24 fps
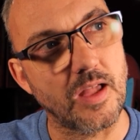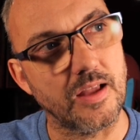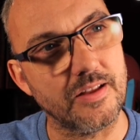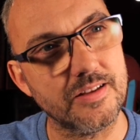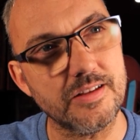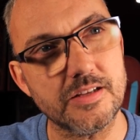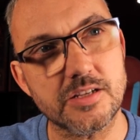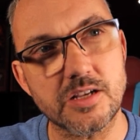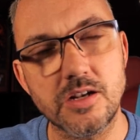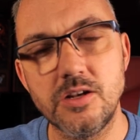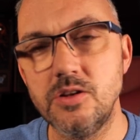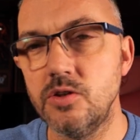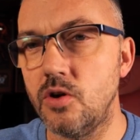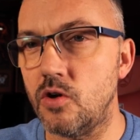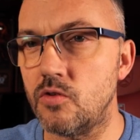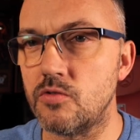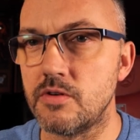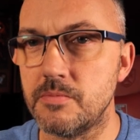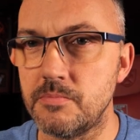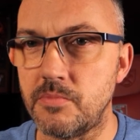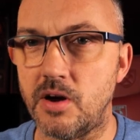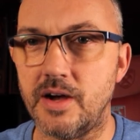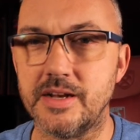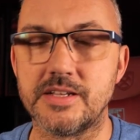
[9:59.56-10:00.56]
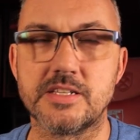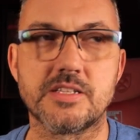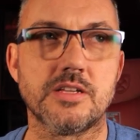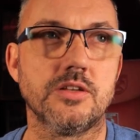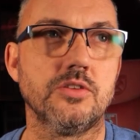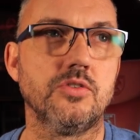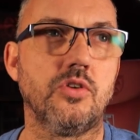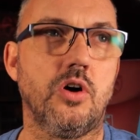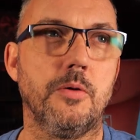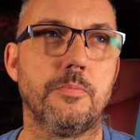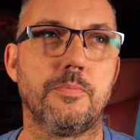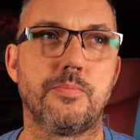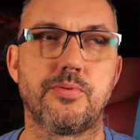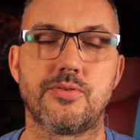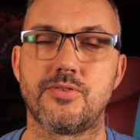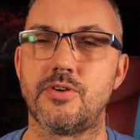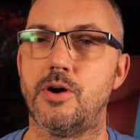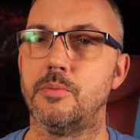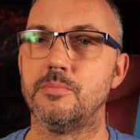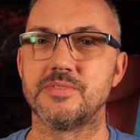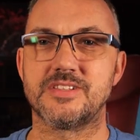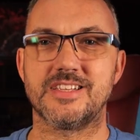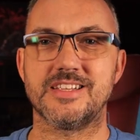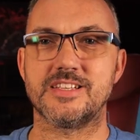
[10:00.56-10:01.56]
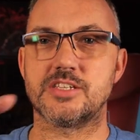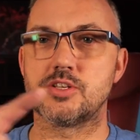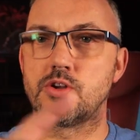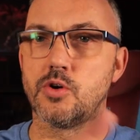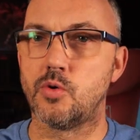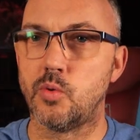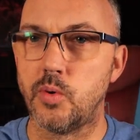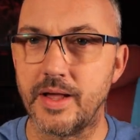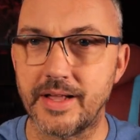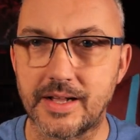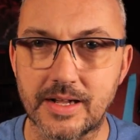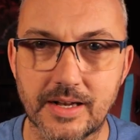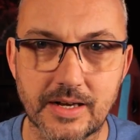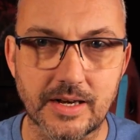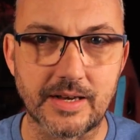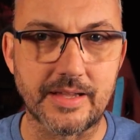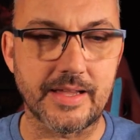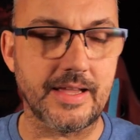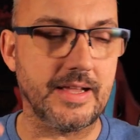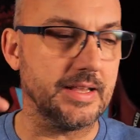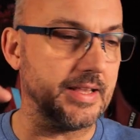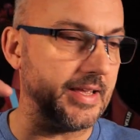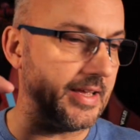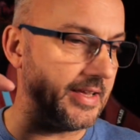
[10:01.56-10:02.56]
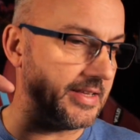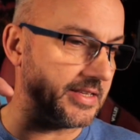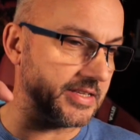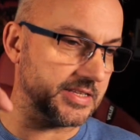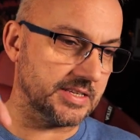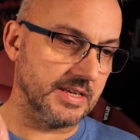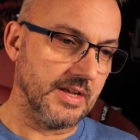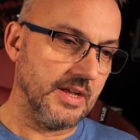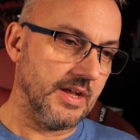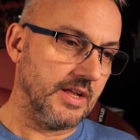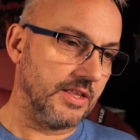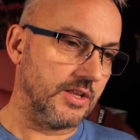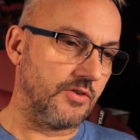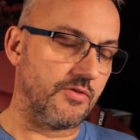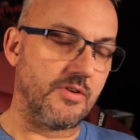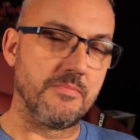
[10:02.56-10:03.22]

There's a lot of reminders, a lot of prompts. It's quickly, there's the